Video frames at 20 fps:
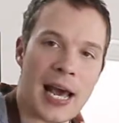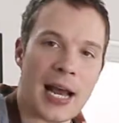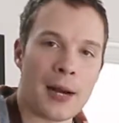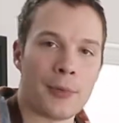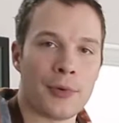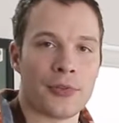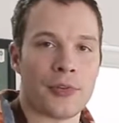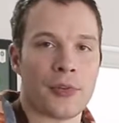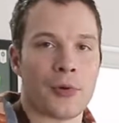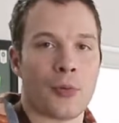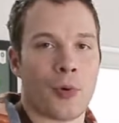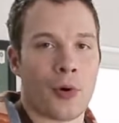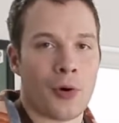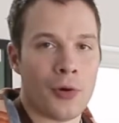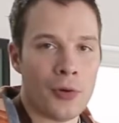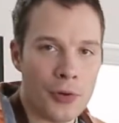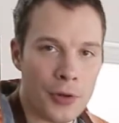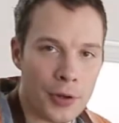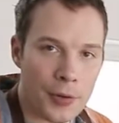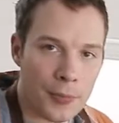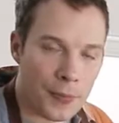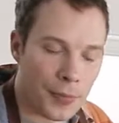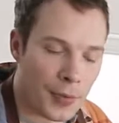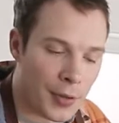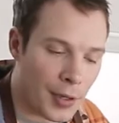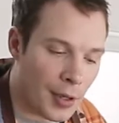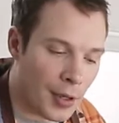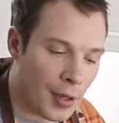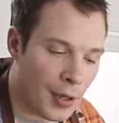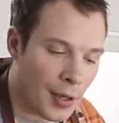animals in the world,
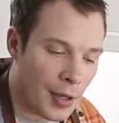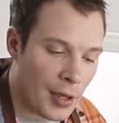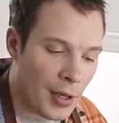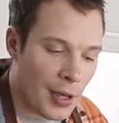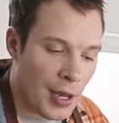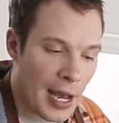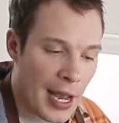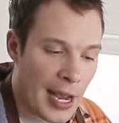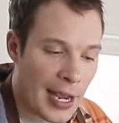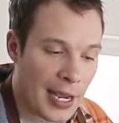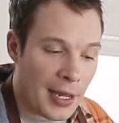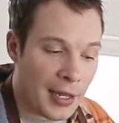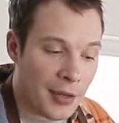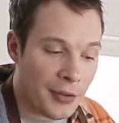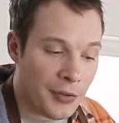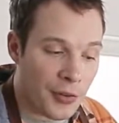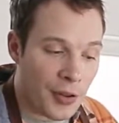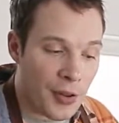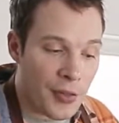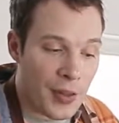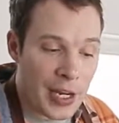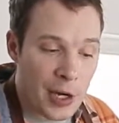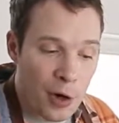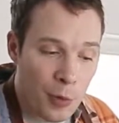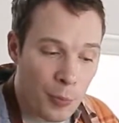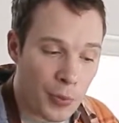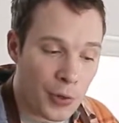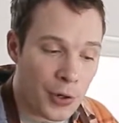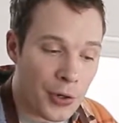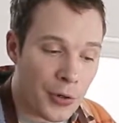and they
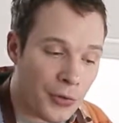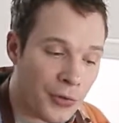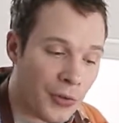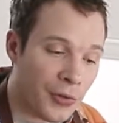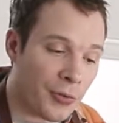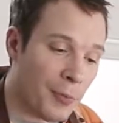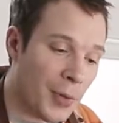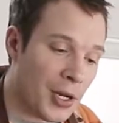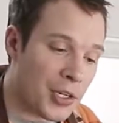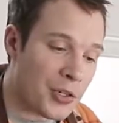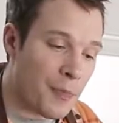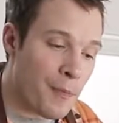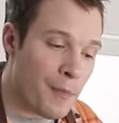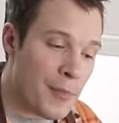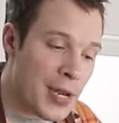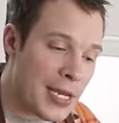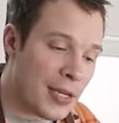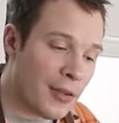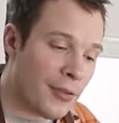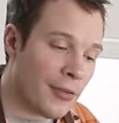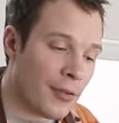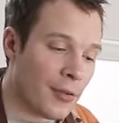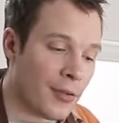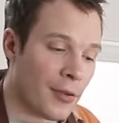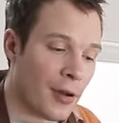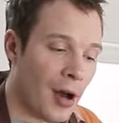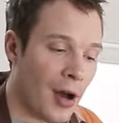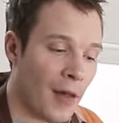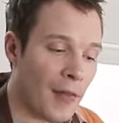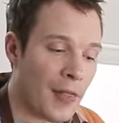don't produce as much meat
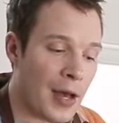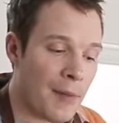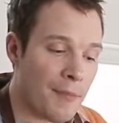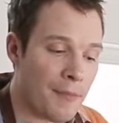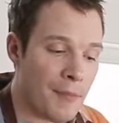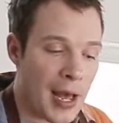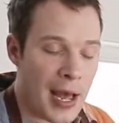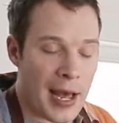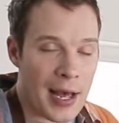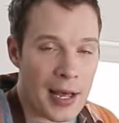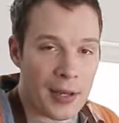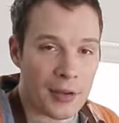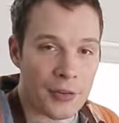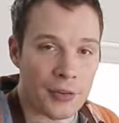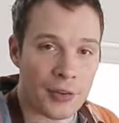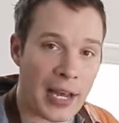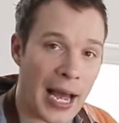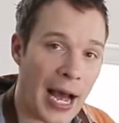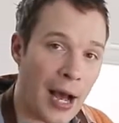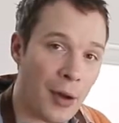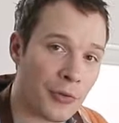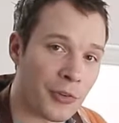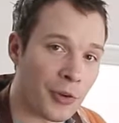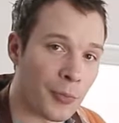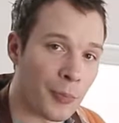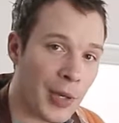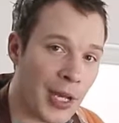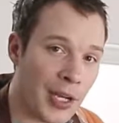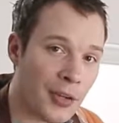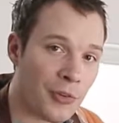on them as cows or
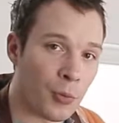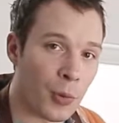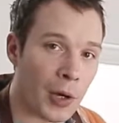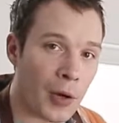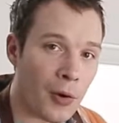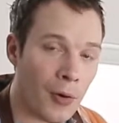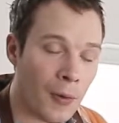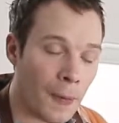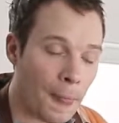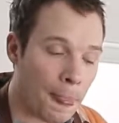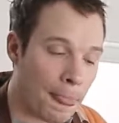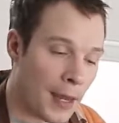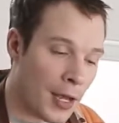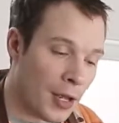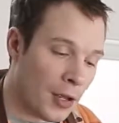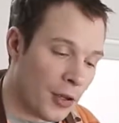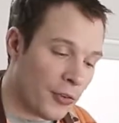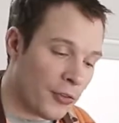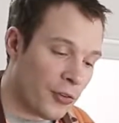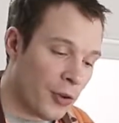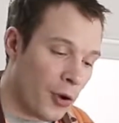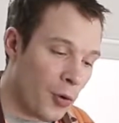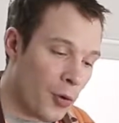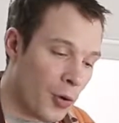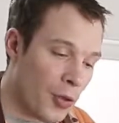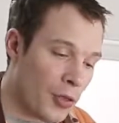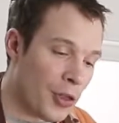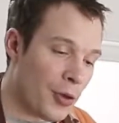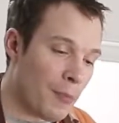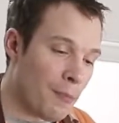pigs will. So
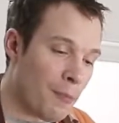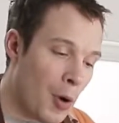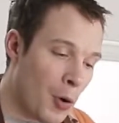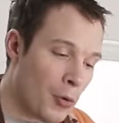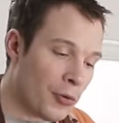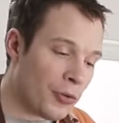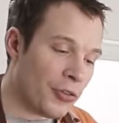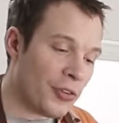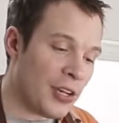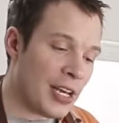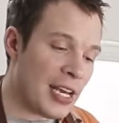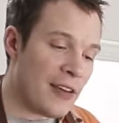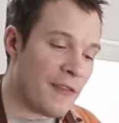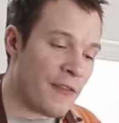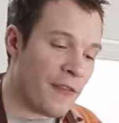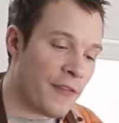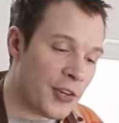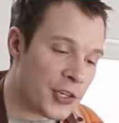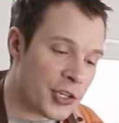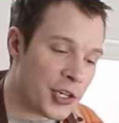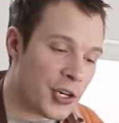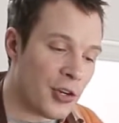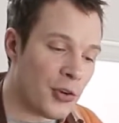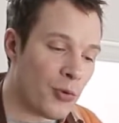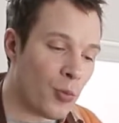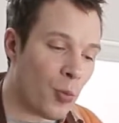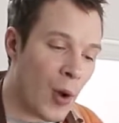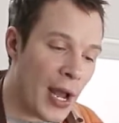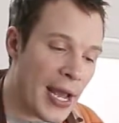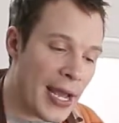the most efficient
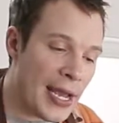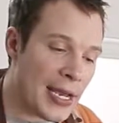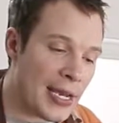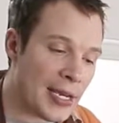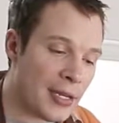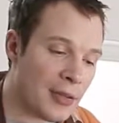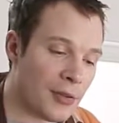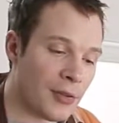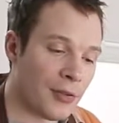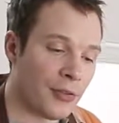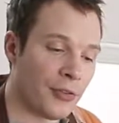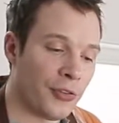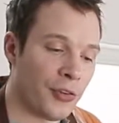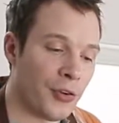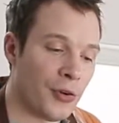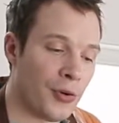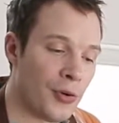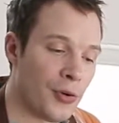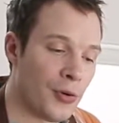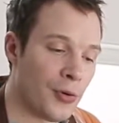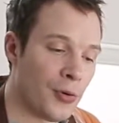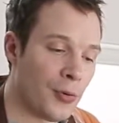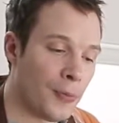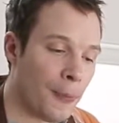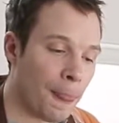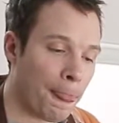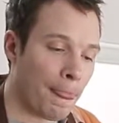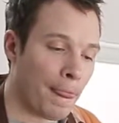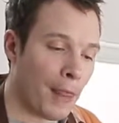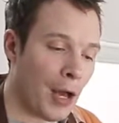way to
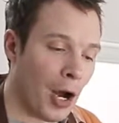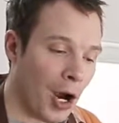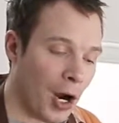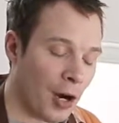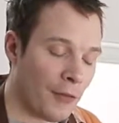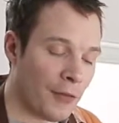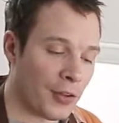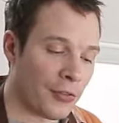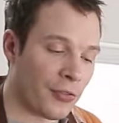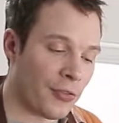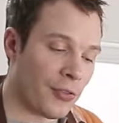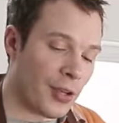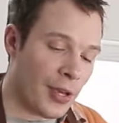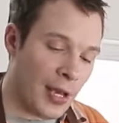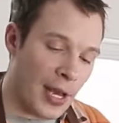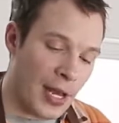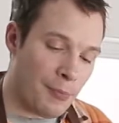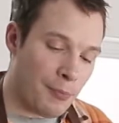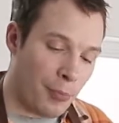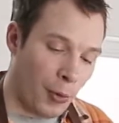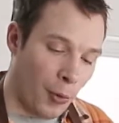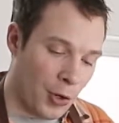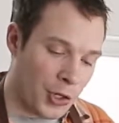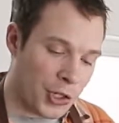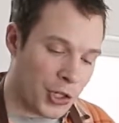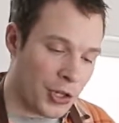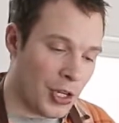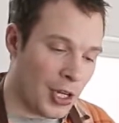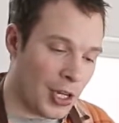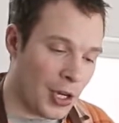harvest and
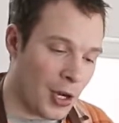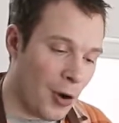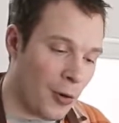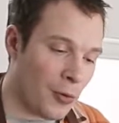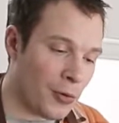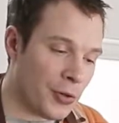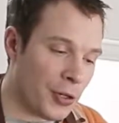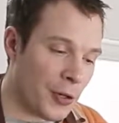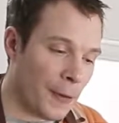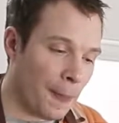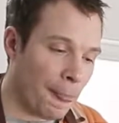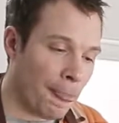portion the goat